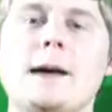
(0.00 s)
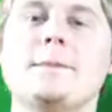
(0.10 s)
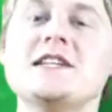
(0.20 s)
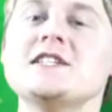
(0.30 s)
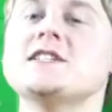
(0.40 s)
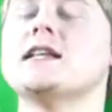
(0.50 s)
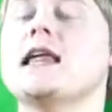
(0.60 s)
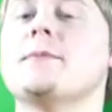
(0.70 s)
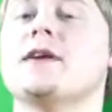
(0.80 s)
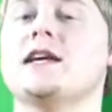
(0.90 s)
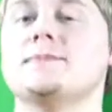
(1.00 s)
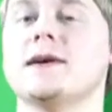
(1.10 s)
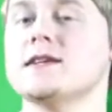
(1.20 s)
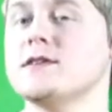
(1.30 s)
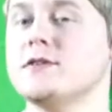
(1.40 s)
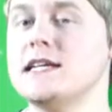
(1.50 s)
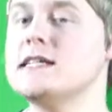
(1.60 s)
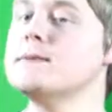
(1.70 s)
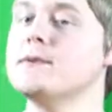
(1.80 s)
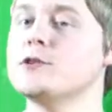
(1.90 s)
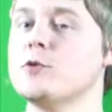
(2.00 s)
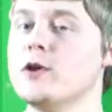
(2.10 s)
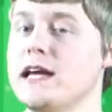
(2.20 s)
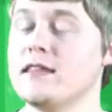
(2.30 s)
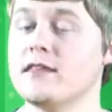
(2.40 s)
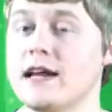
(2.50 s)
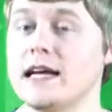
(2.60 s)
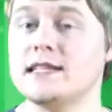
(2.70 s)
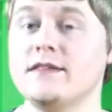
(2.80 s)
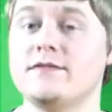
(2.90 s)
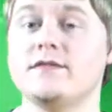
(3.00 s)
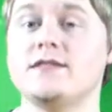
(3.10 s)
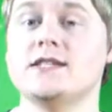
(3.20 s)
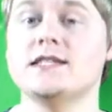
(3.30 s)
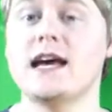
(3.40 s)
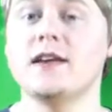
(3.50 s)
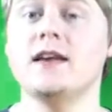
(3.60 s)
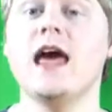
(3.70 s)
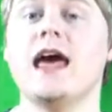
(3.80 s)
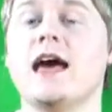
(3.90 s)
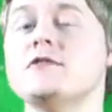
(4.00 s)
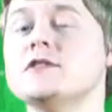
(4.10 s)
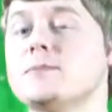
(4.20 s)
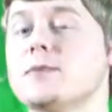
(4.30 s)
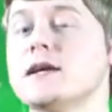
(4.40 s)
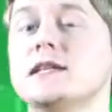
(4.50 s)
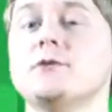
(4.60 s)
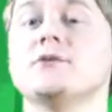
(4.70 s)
I mention celebrities because on December 20th of 1957, Elvis Presley